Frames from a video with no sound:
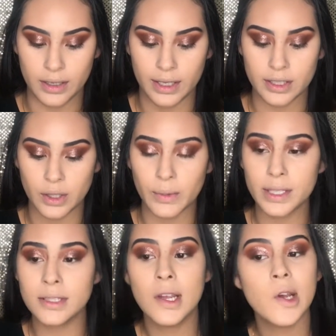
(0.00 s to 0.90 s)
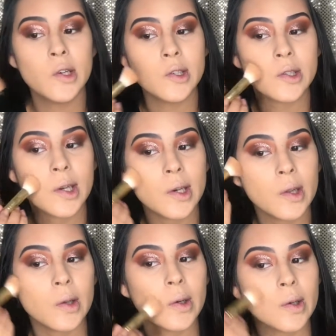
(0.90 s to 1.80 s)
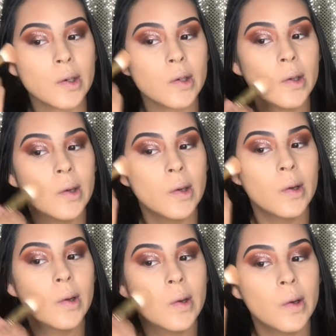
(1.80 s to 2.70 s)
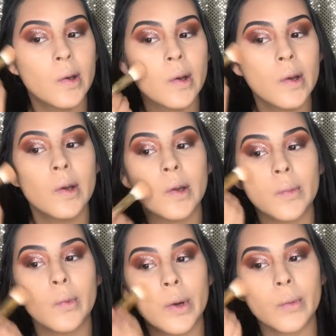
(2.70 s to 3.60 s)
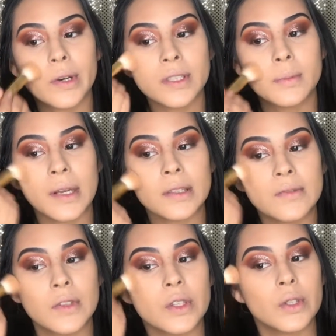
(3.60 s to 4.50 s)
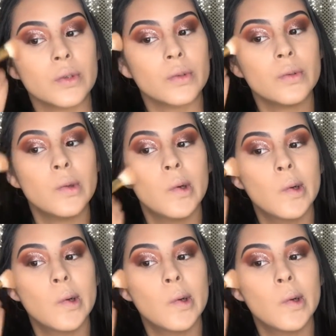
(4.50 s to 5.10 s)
It's always just kind of learning what works best for you.